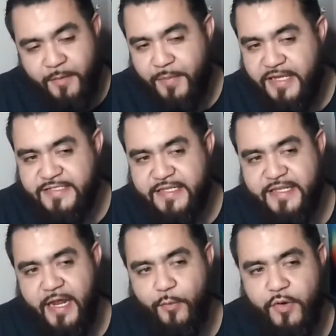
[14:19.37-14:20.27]
Basically,
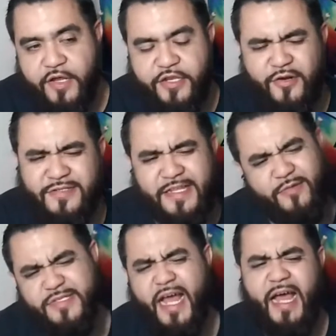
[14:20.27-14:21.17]
that one, you know what I'm saying? It
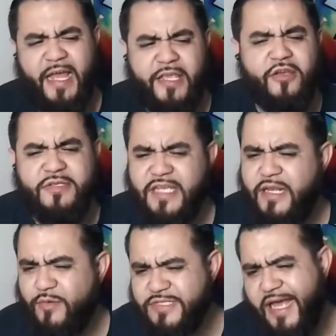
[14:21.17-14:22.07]
was alright. You know what I'm saying?
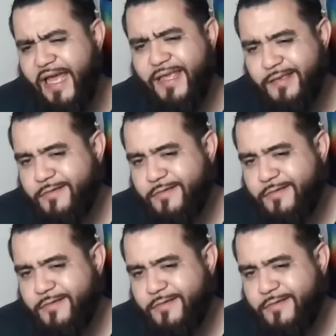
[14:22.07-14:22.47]
That was alright.